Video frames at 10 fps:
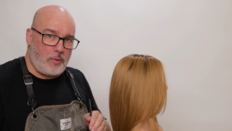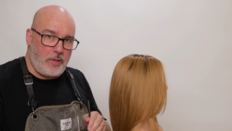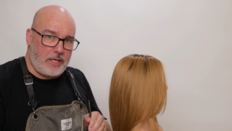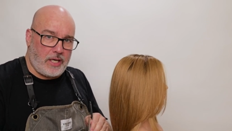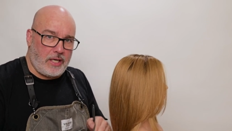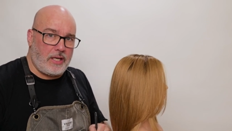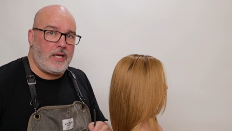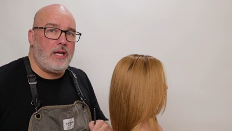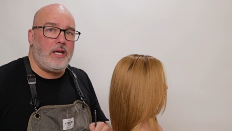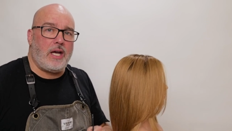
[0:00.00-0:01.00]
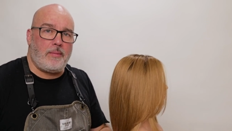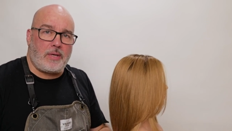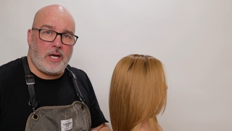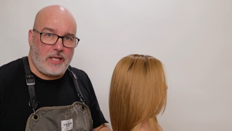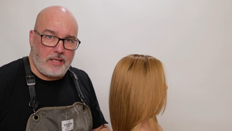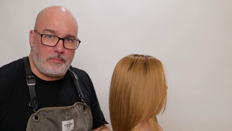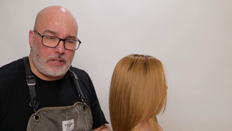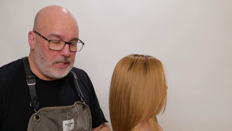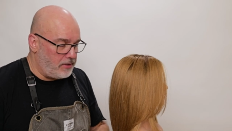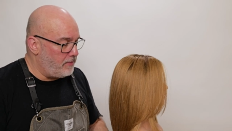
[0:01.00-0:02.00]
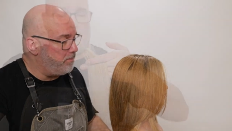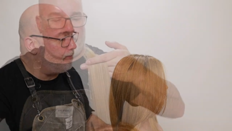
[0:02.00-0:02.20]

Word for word: point cutting, I'm cutting it blunt.